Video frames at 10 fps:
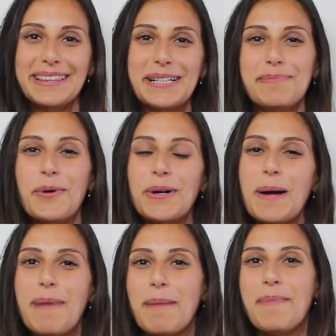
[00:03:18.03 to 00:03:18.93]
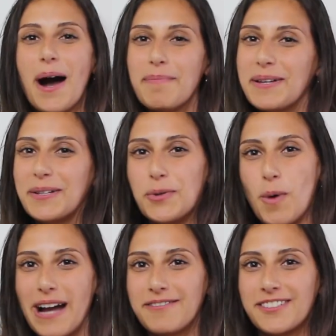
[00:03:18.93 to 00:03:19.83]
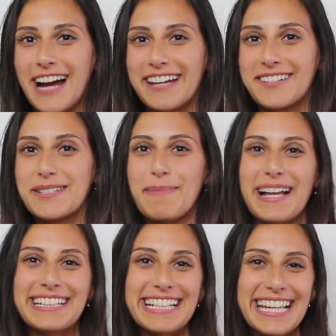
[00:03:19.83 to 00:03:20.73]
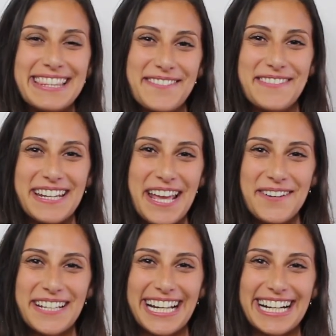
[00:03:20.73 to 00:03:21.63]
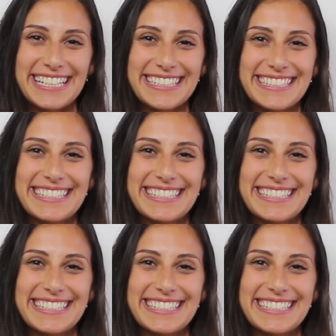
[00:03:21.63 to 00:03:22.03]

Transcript: Learn more about popular wine varietals by clicking the video here.